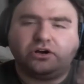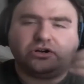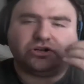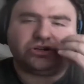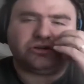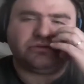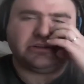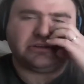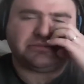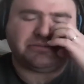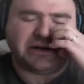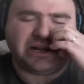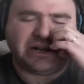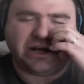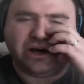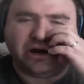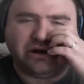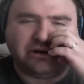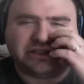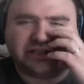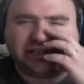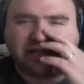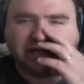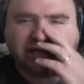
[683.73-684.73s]
Oh, she wants Penny.
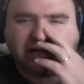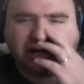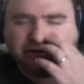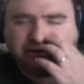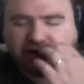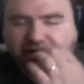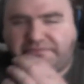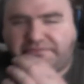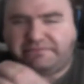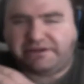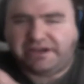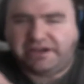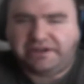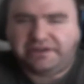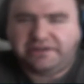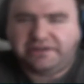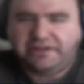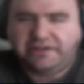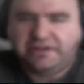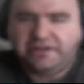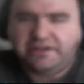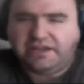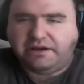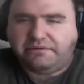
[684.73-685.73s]
Oh, she's like, oh, never mind.
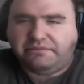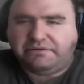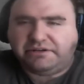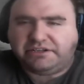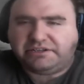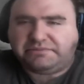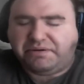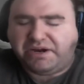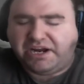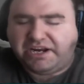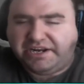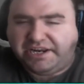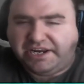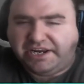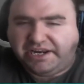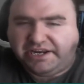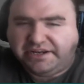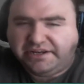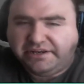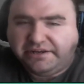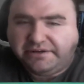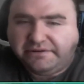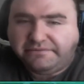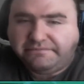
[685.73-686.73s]
It wants
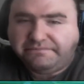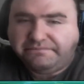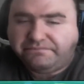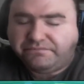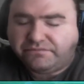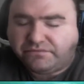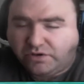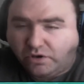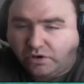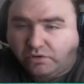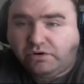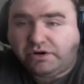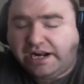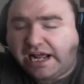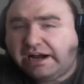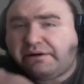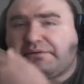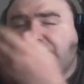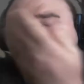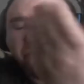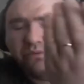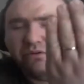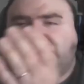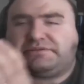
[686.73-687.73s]
Penny. Oh,
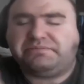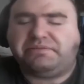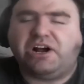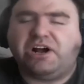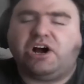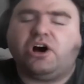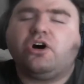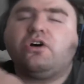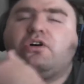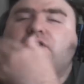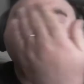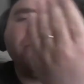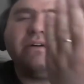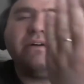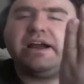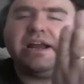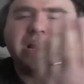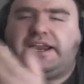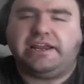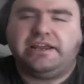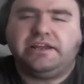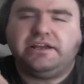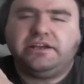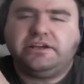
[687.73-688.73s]
now it wants Penny. Oh,
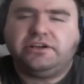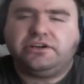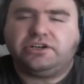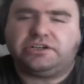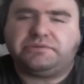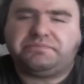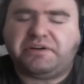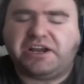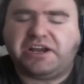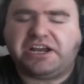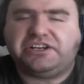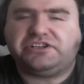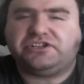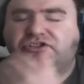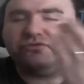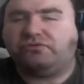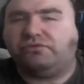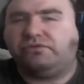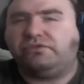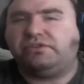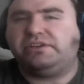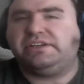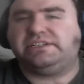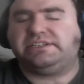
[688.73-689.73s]
right. Cause Penny just
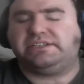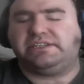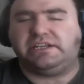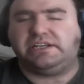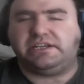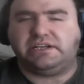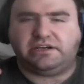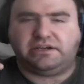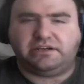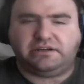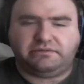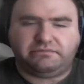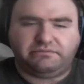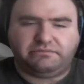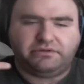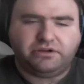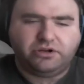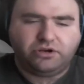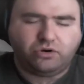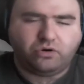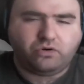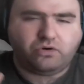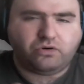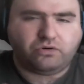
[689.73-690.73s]
released the
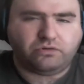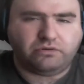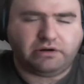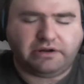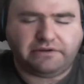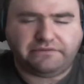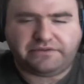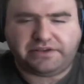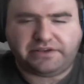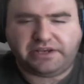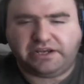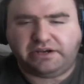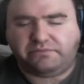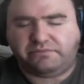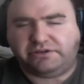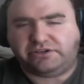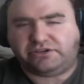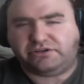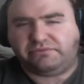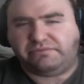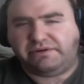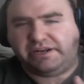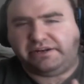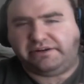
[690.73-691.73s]
aura of the
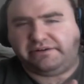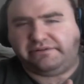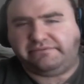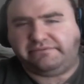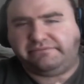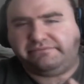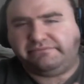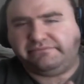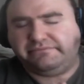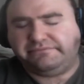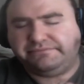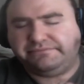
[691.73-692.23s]
Winter Maiden.